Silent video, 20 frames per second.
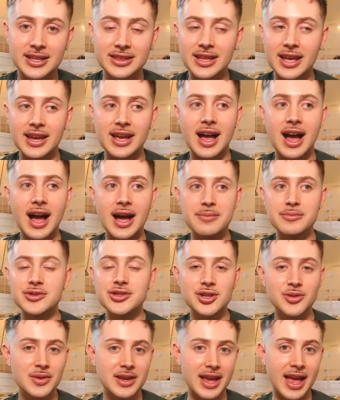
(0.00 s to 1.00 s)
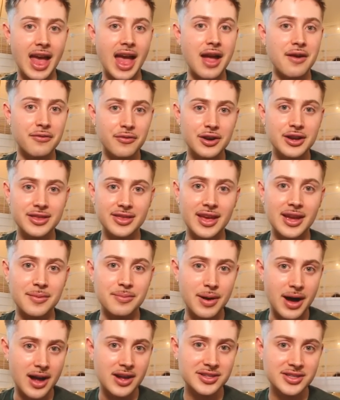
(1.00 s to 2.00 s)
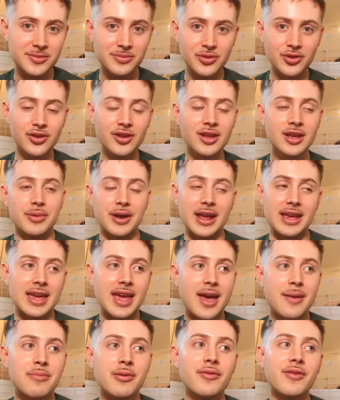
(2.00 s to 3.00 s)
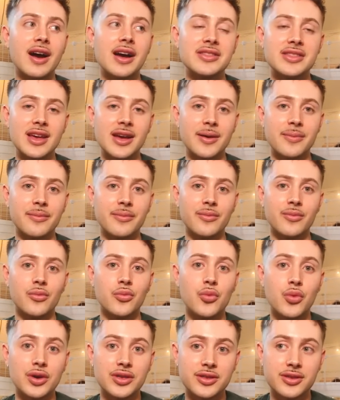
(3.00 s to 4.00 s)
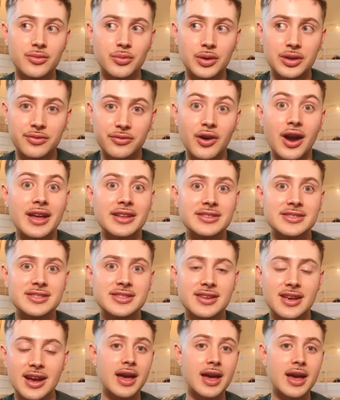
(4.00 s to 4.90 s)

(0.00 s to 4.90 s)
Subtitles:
Like, I'm doing everything possible, but I can't provide them with friends.